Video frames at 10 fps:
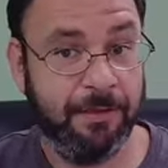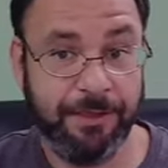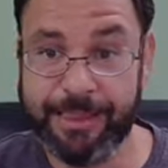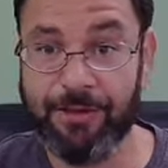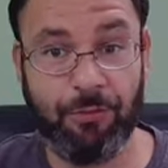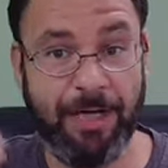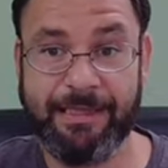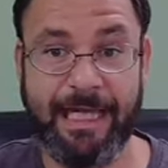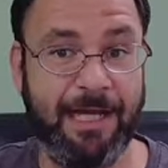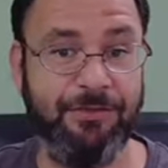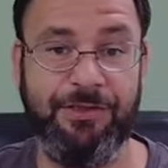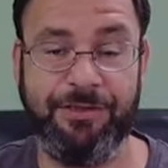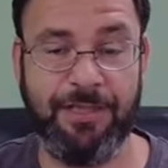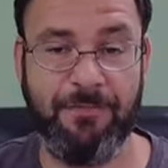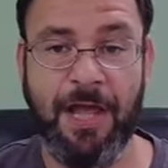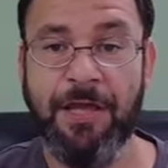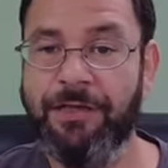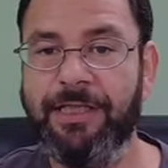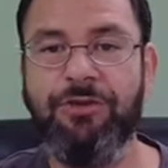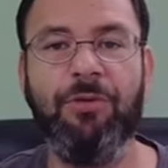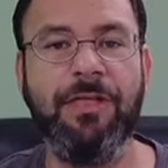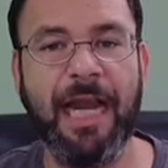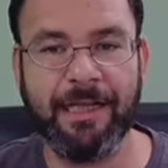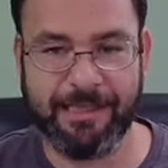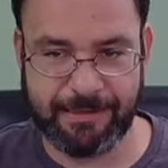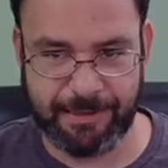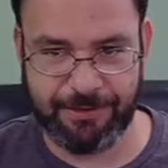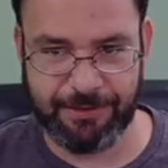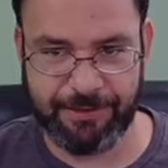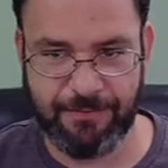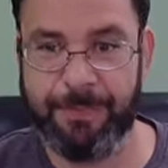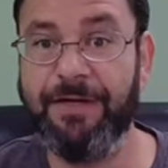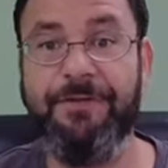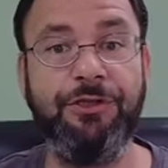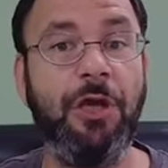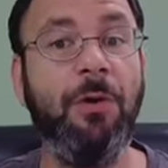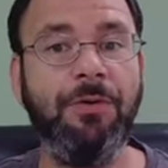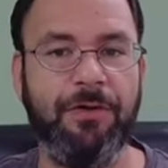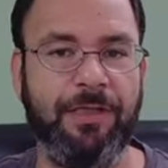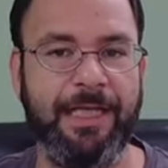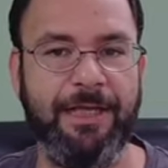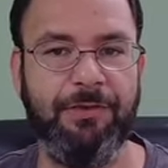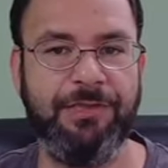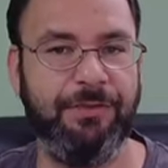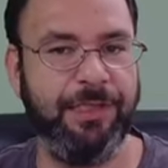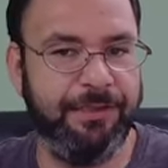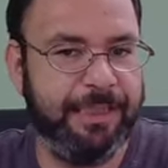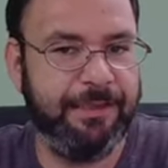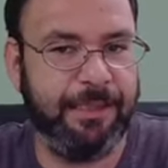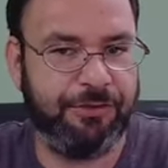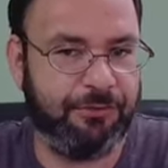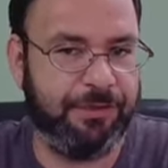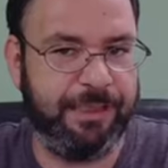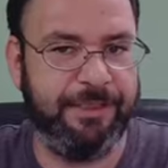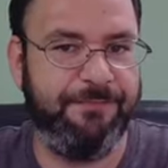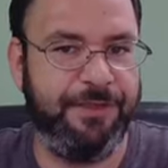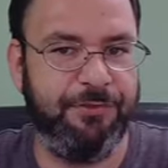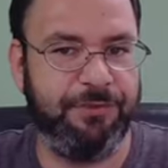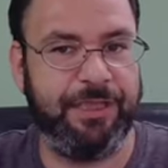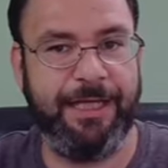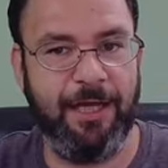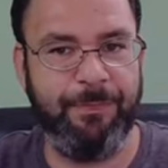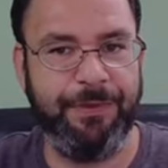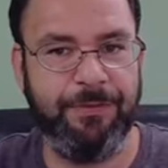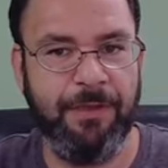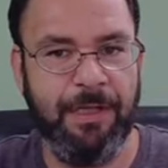You can rent the house yourself. You can do a lot of these things yourself. But if you don't know the language, well, you need a trusted individual who's going to help you.